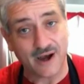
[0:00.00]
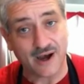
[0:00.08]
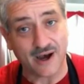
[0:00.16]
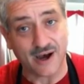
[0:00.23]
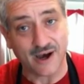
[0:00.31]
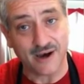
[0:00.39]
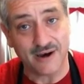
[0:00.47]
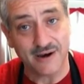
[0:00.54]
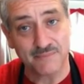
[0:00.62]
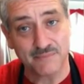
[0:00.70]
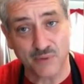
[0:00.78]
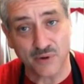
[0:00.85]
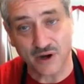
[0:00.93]

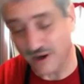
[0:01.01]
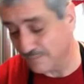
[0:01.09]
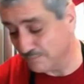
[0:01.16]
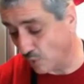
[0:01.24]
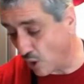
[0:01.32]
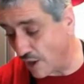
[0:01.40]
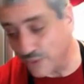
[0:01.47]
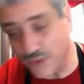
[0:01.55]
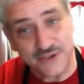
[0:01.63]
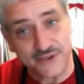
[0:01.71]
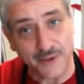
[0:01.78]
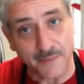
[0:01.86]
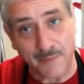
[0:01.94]
broth
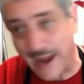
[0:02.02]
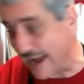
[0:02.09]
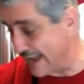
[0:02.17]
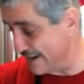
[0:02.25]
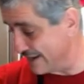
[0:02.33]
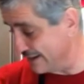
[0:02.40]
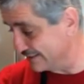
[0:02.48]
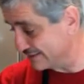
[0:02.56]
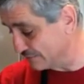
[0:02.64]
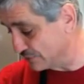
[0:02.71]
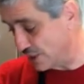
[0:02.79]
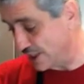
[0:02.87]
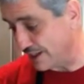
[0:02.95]
into the pot and
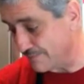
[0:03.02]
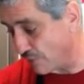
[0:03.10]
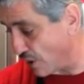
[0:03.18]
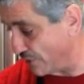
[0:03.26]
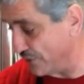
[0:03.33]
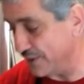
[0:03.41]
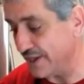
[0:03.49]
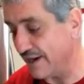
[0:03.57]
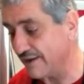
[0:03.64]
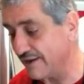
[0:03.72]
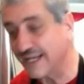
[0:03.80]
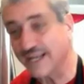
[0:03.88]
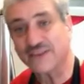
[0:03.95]
some chicken broth in
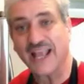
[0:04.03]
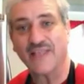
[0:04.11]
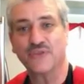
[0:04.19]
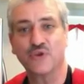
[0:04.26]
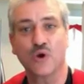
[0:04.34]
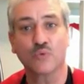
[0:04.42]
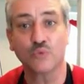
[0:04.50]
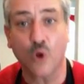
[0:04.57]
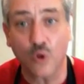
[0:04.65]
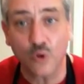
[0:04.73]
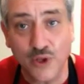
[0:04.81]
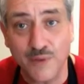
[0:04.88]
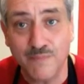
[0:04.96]
there. Get that to a
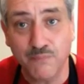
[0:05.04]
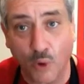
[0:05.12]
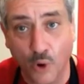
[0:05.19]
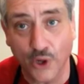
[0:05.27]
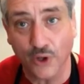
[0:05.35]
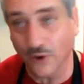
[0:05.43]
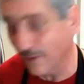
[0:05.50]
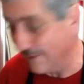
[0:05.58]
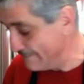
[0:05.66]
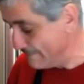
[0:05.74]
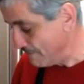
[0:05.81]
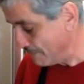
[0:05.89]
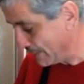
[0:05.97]
rolling boil.
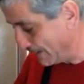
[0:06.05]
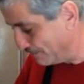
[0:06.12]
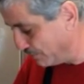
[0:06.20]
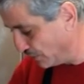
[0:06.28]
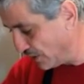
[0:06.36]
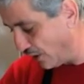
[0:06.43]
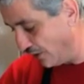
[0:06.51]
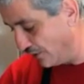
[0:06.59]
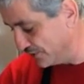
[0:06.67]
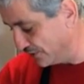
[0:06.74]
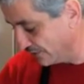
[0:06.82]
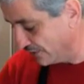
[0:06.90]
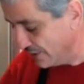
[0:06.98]
Put
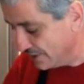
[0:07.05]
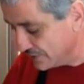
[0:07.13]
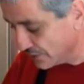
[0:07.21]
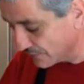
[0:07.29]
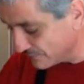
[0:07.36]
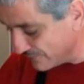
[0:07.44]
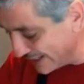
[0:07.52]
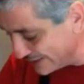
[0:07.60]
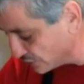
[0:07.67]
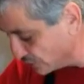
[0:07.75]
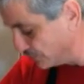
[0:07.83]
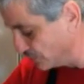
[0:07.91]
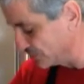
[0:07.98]
all your
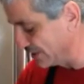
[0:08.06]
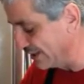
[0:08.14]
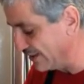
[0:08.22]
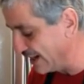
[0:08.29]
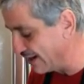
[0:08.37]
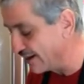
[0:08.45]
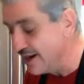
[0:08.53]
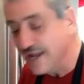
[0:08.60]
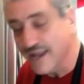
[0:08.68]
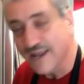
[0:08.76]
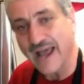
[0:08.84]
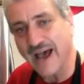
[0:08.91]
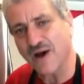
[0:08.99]
vegetables in there.
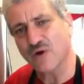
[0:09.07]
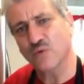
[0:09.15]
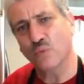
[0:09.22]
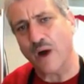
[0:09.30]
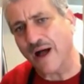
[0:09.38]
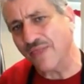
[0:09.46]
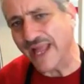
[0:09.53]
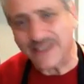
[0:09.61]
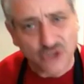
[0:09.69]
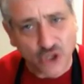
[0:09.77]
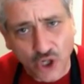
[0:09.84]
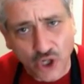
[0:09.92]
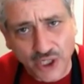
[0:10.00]
And now, while
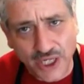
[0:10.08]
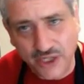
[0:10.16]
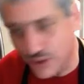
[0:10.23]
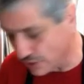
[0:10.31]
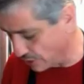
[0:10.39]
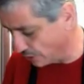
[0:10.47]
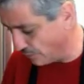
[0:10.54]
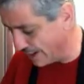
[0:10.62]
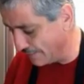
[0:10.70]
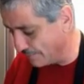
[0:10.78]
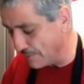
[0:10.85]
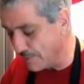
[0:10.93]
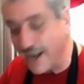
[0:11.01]
that's cooking, you're going to
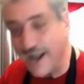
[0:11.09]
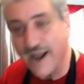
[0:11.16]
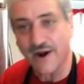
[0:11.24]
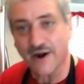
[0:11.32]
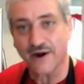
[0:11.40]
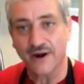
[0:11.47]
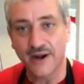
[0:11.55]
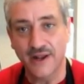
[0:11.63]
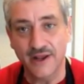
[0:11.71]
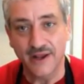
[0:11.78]
want to prepare